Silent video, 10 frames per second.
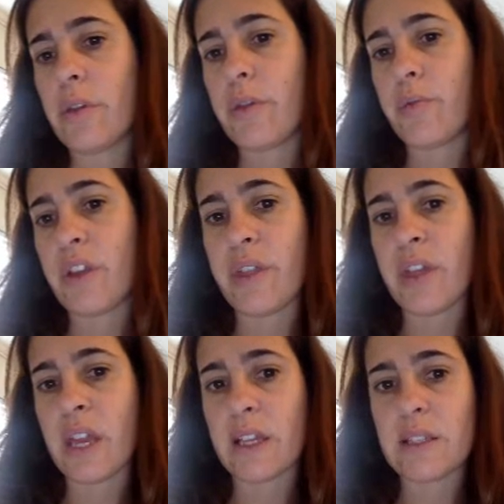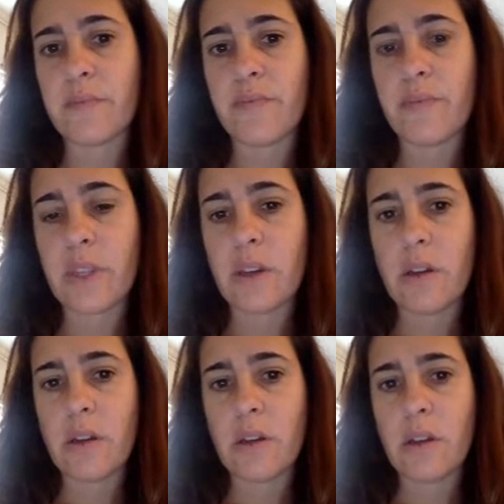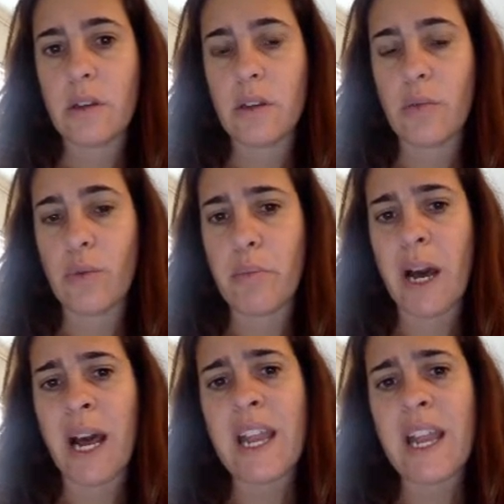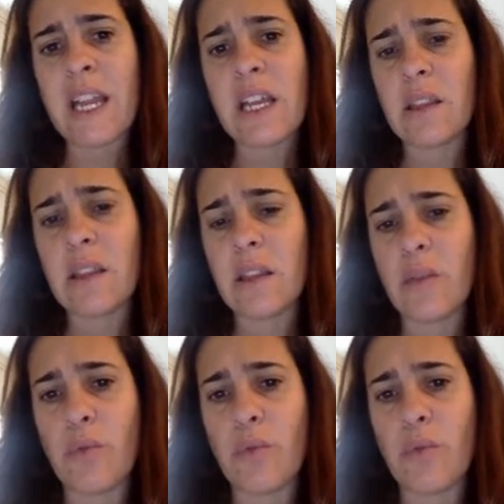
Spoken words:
3 things. Did we buy? Did we